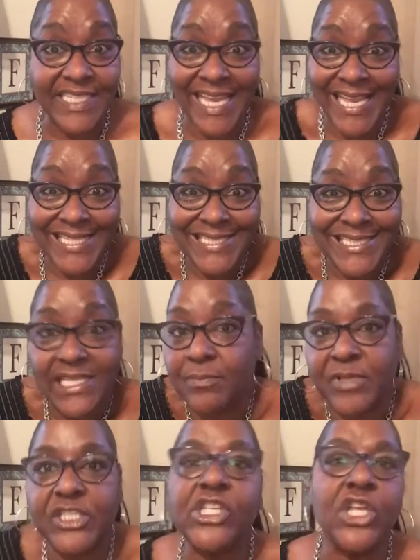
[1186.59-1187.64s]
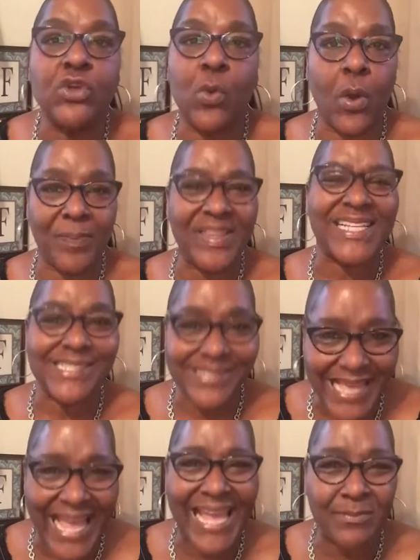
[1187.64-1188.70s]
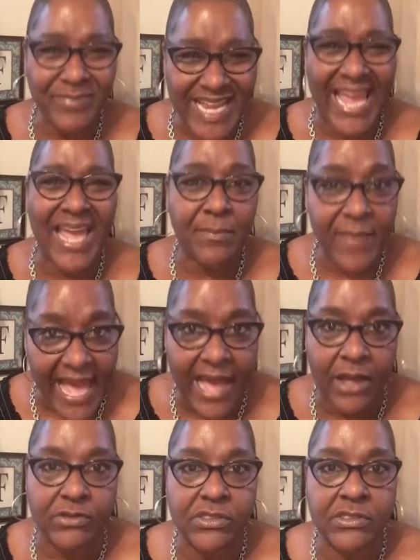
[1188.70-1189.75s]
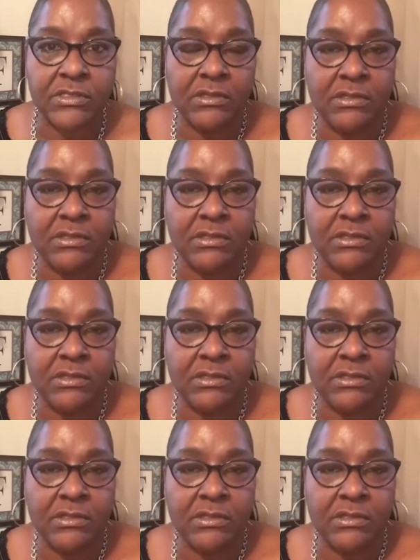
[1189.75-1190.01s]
10 siblings can grow up in the same damn house?